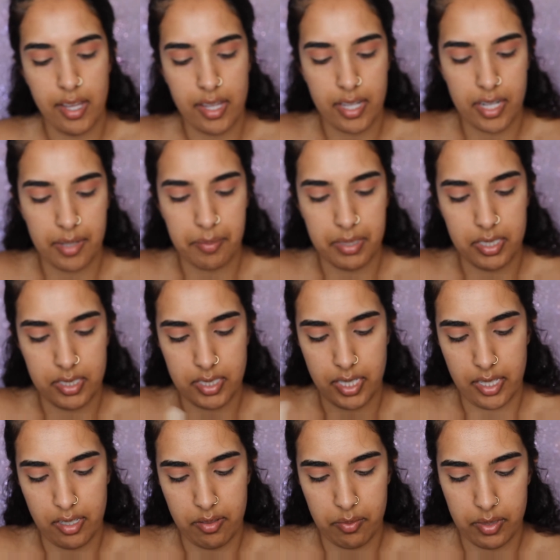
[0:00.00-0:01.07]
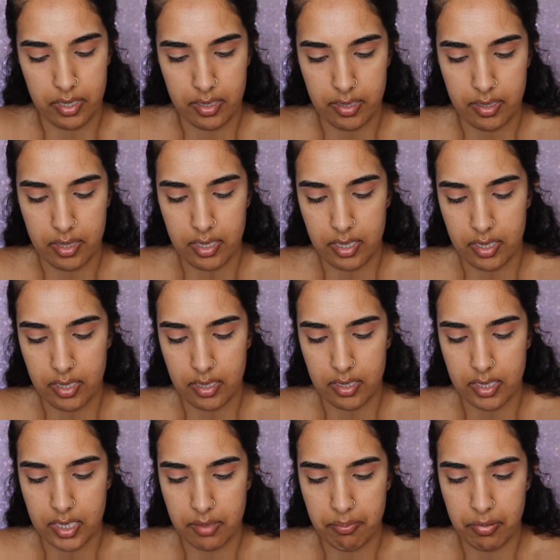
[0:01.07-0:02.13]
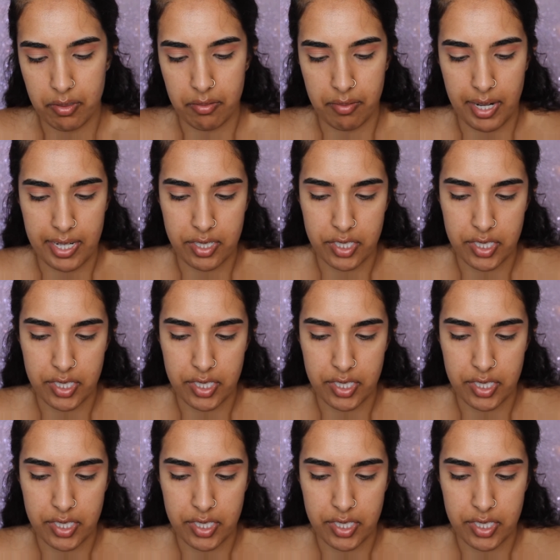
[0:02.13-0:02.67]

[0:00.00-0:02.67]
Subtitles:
and I'm going to take one of the deeper red